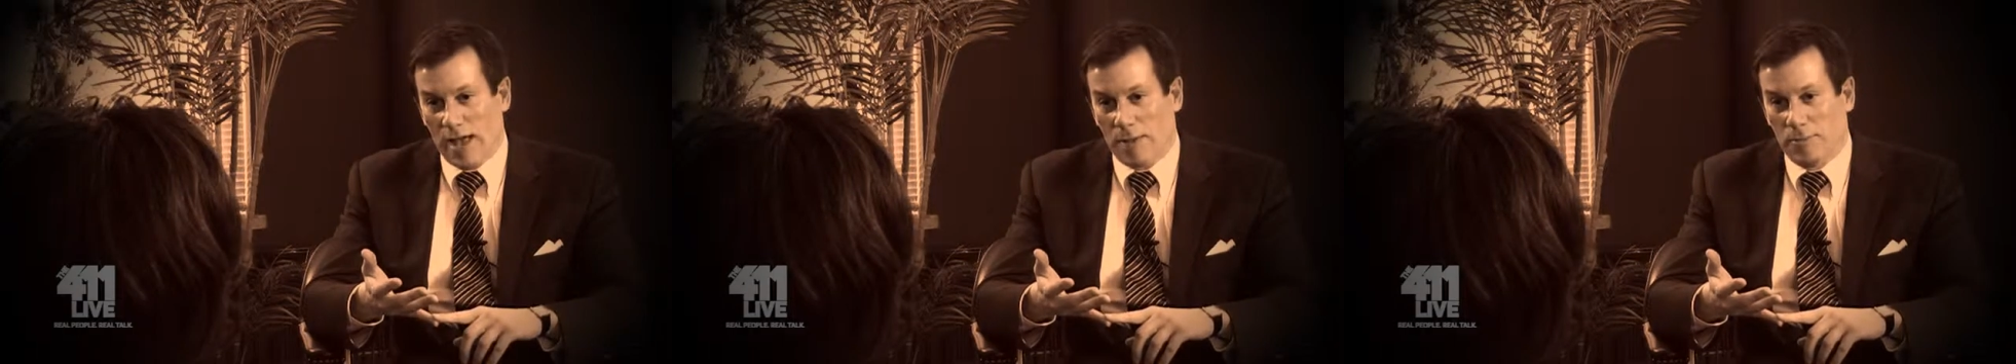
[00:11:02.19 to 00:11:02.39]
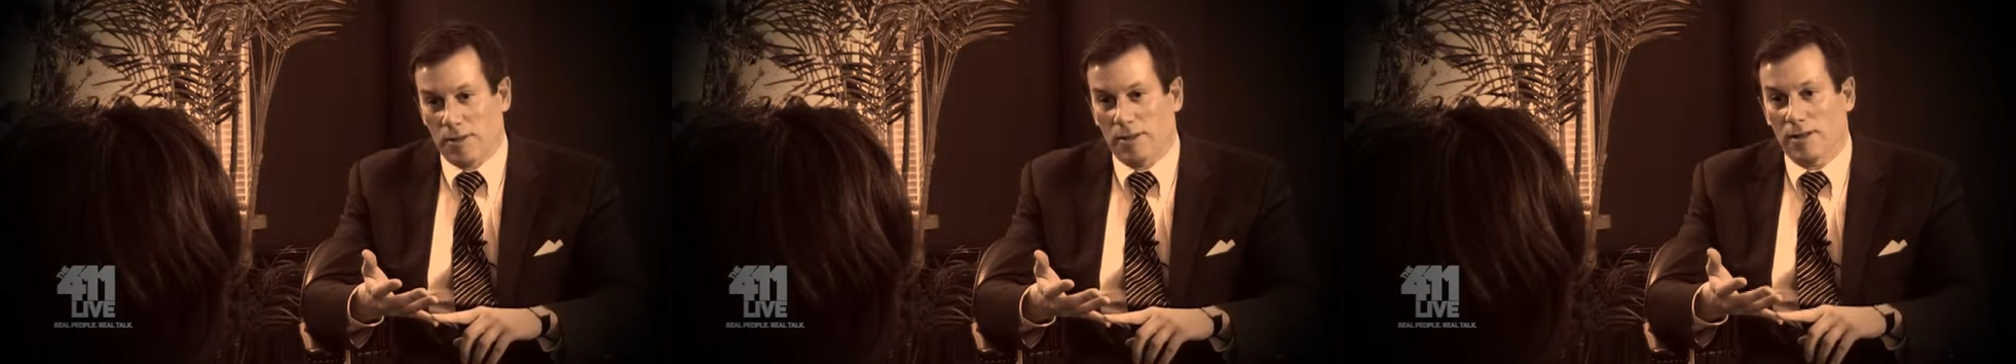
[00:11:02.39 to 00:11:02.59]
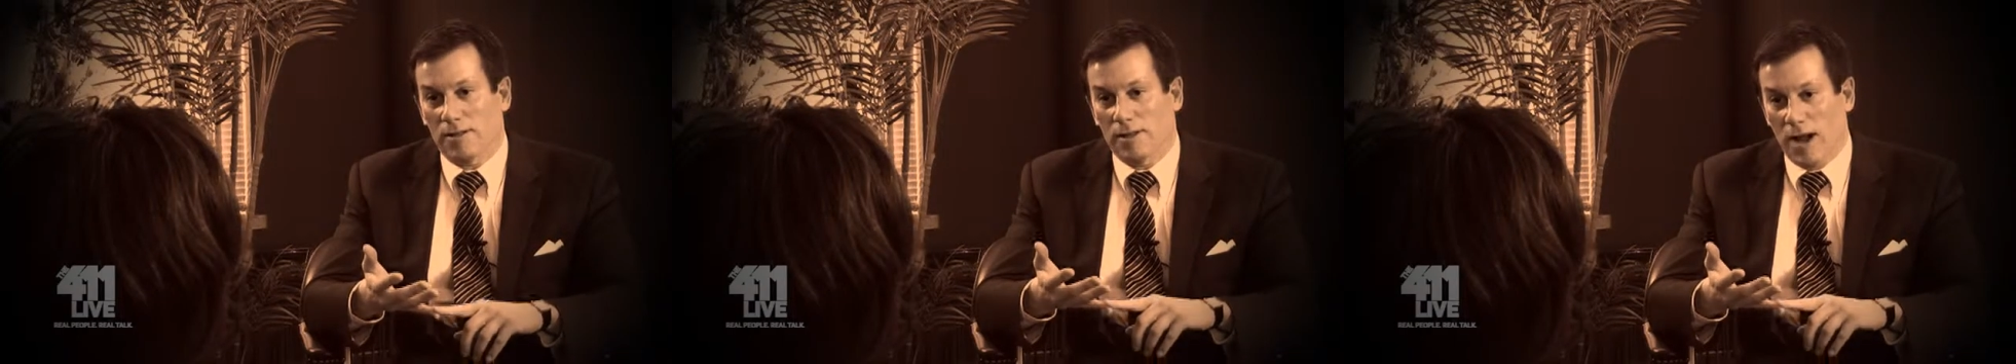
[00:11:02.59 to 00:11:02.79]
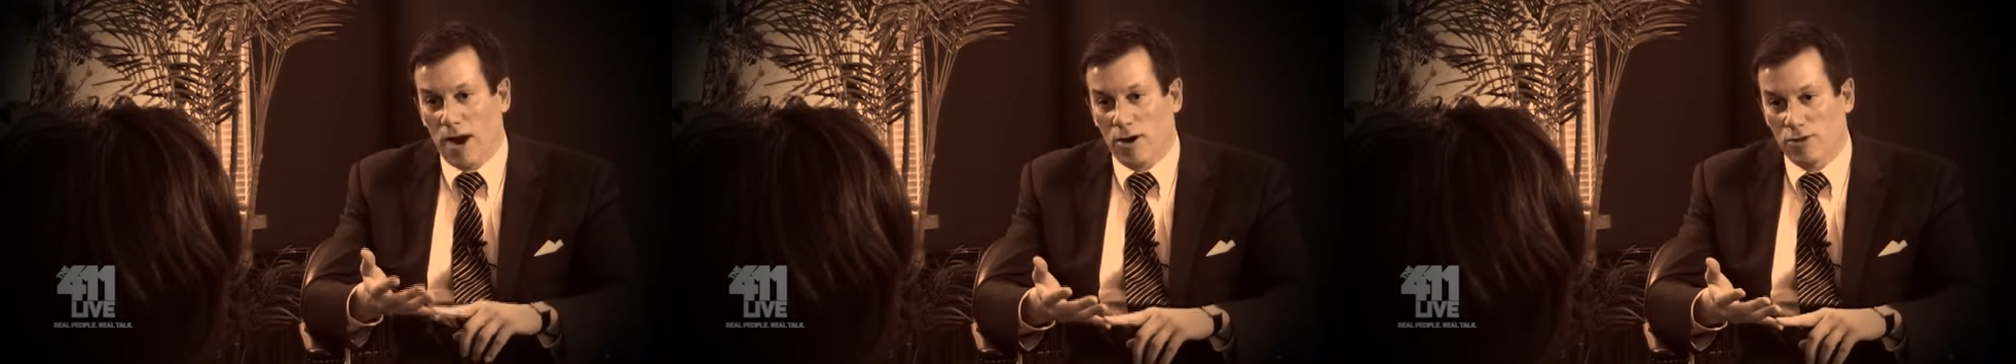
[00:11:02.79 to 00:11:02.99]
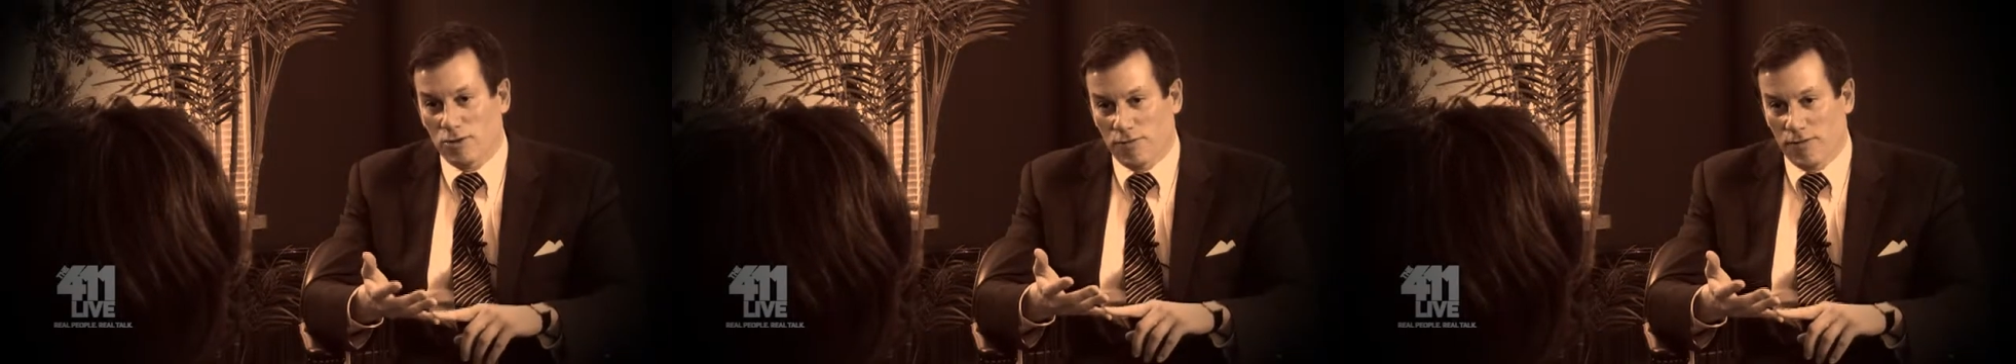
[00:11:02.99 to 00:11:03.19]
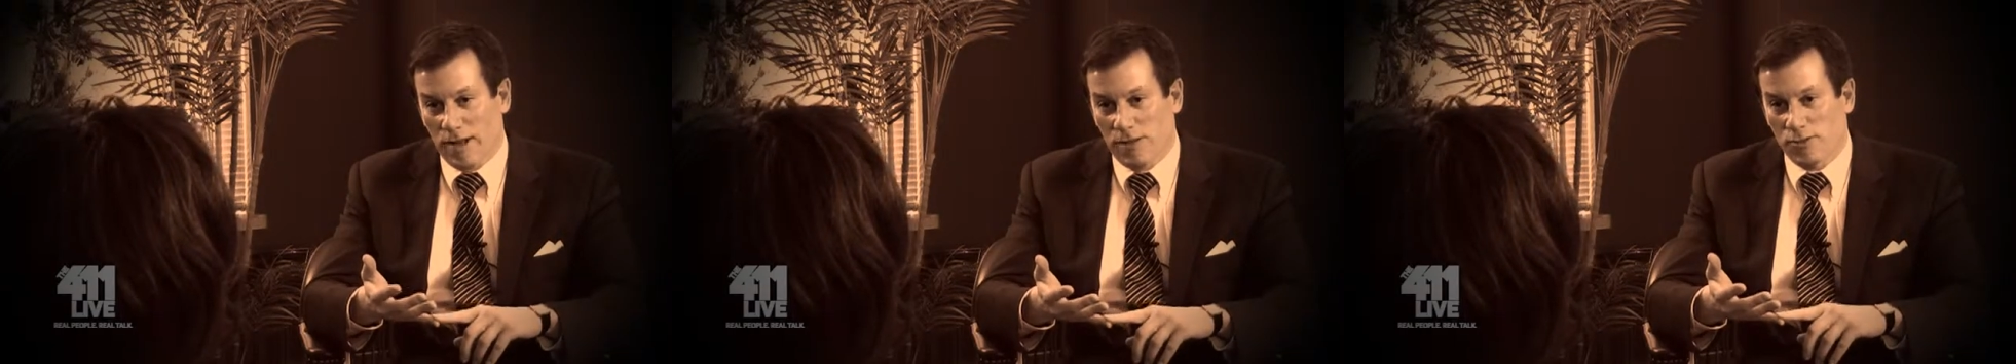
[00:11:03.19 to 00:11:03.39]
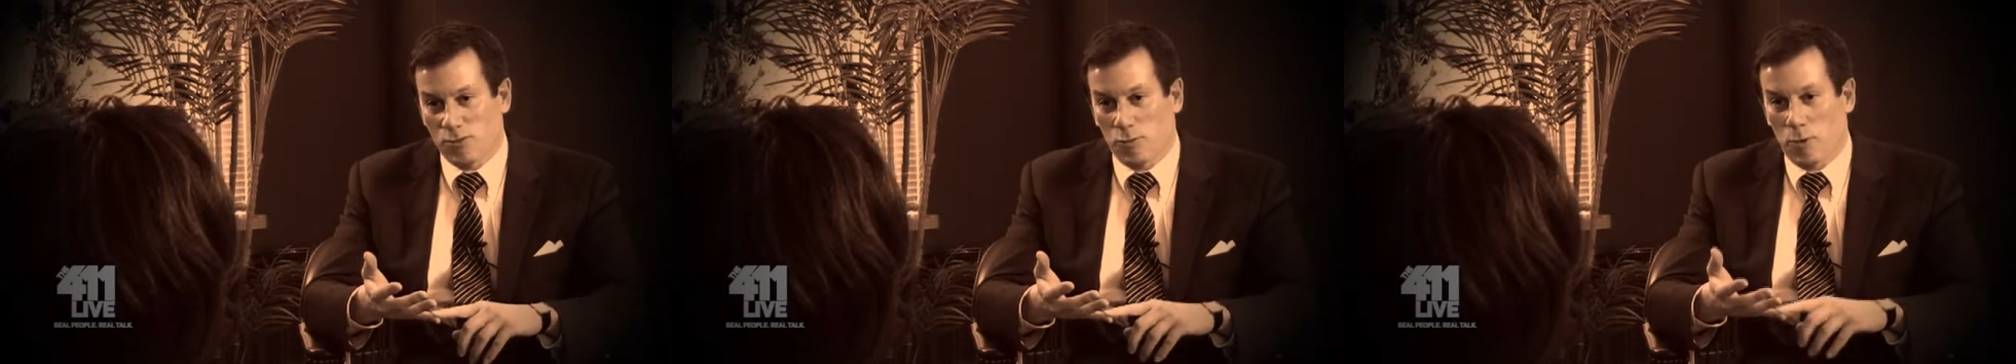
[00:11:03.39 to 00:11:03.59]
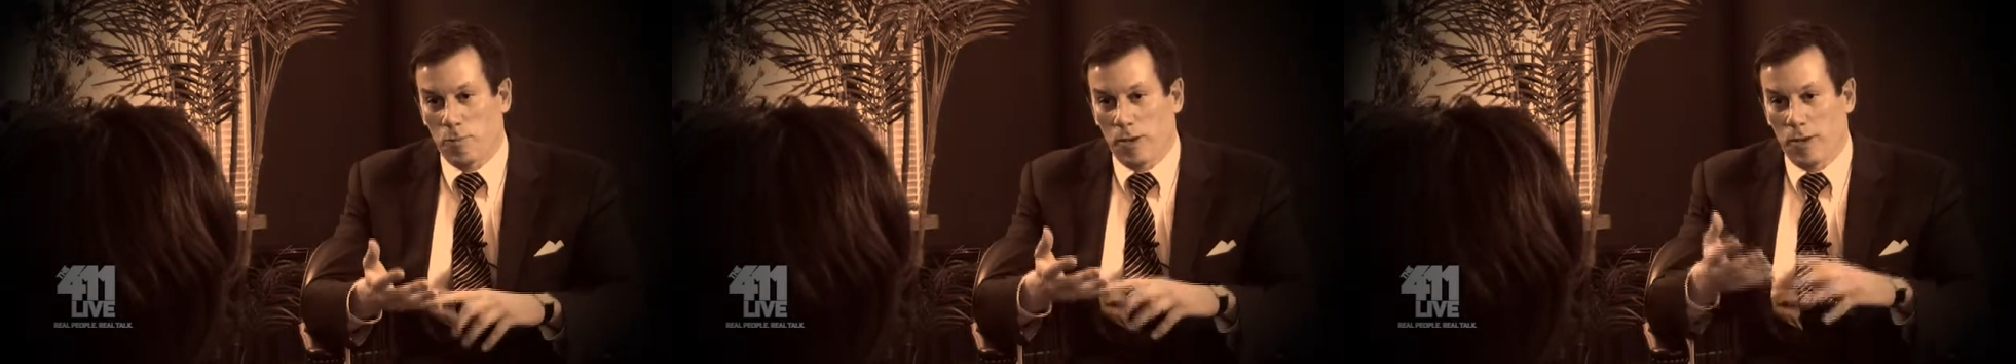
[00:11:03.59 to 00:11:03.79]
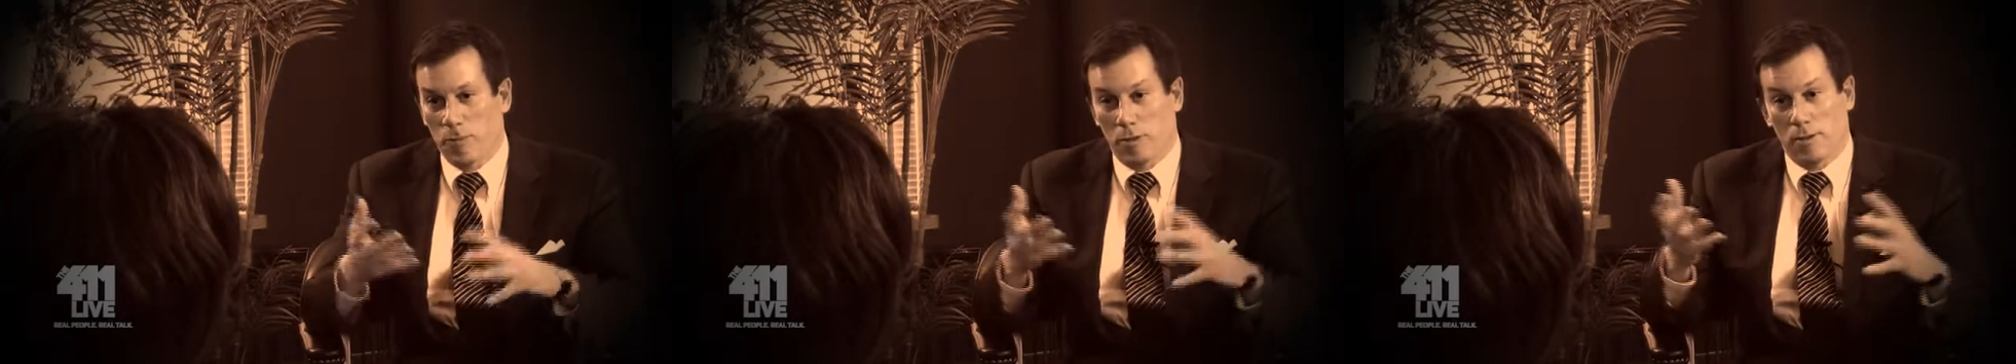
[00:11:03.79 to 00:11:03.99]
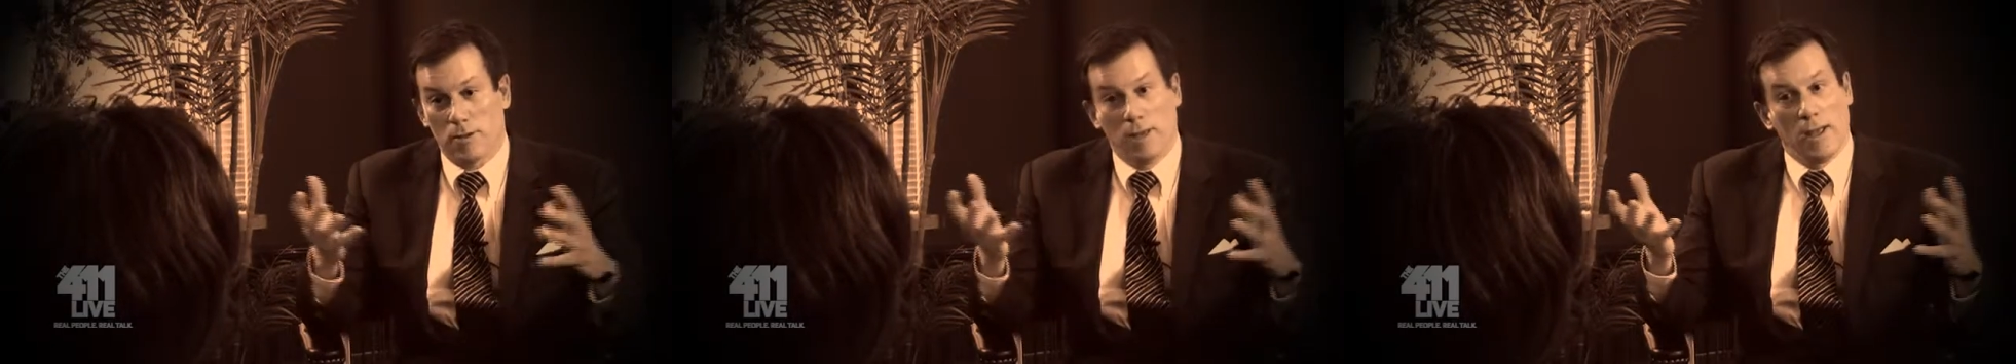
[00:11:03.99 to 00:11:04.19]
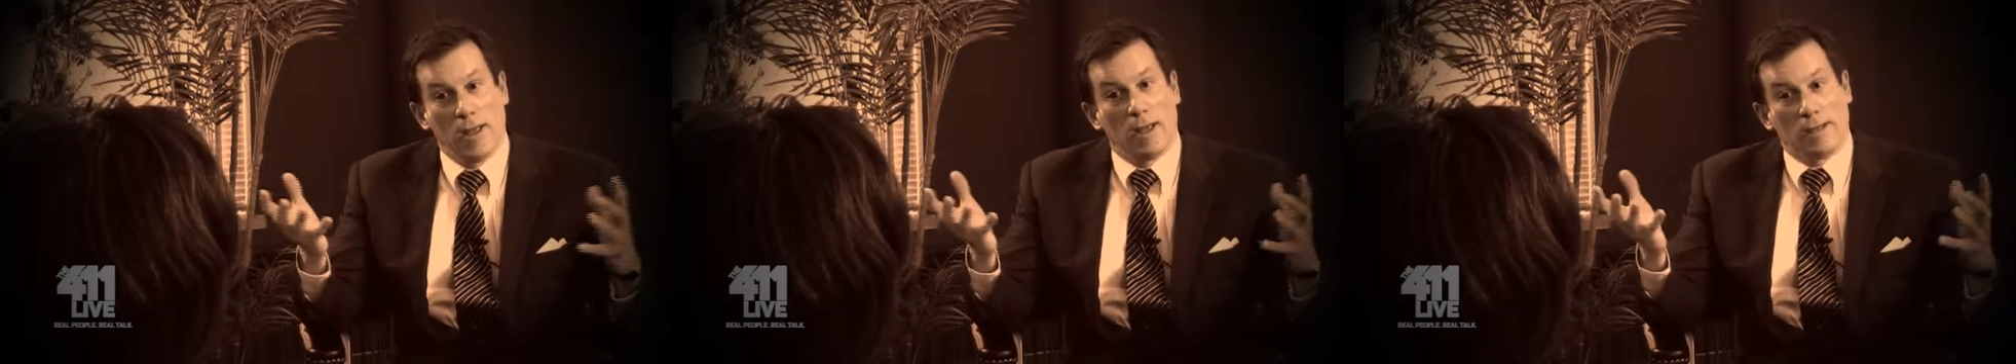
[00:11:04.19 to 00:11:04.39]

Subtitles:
happen, large events where people,